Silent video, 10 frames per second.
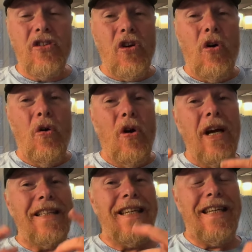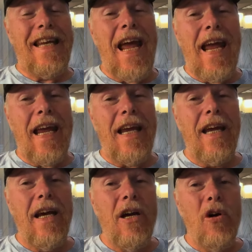So
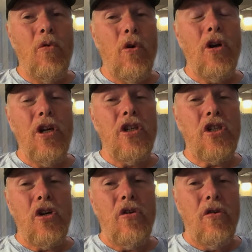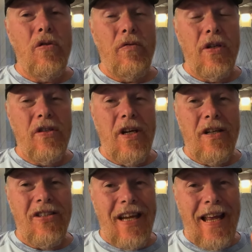today we're going to show you the
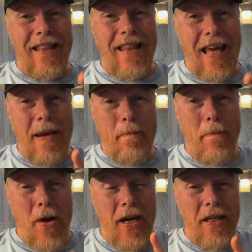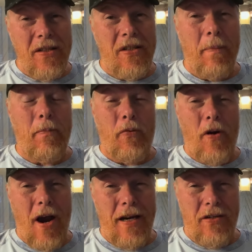results and they might
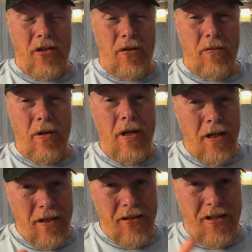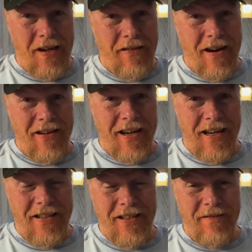surprise you. Stick around,
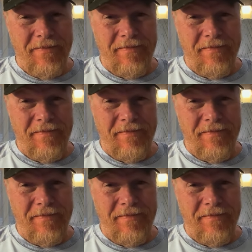guys.